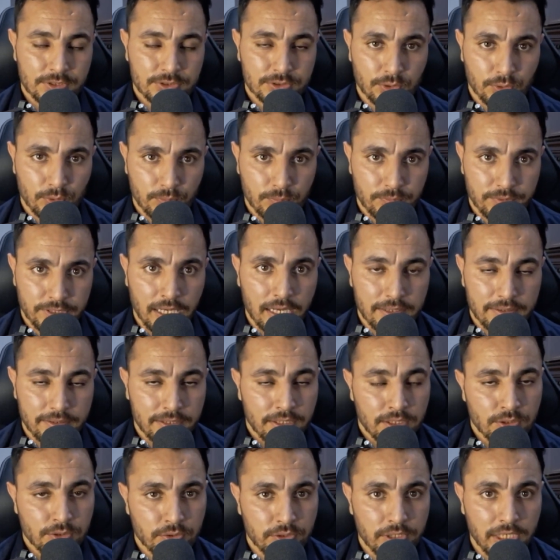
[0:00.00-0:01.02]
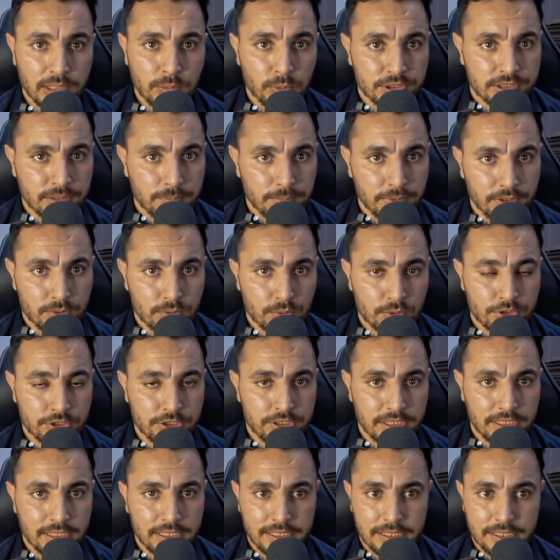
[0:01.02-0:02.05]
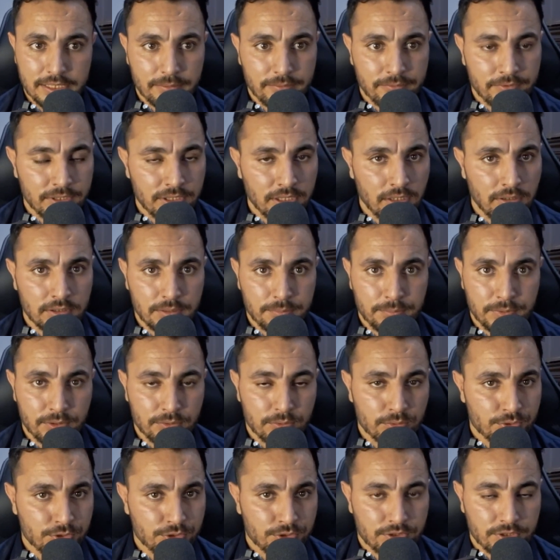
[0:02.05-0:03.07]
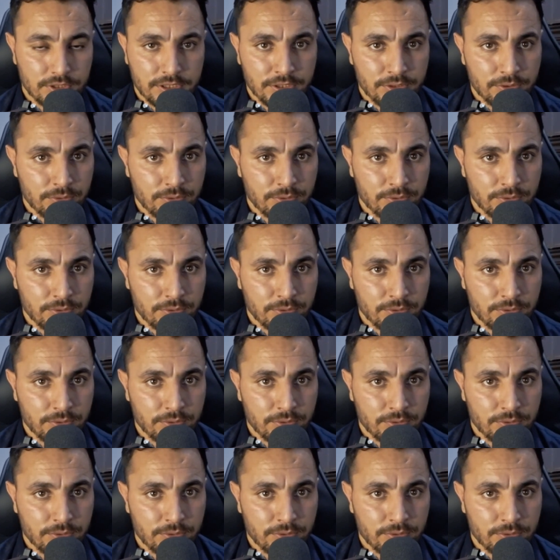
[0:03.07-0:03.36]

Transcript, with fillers: So yeah, so that was Ibn Rushd, and without Ibn Rushd,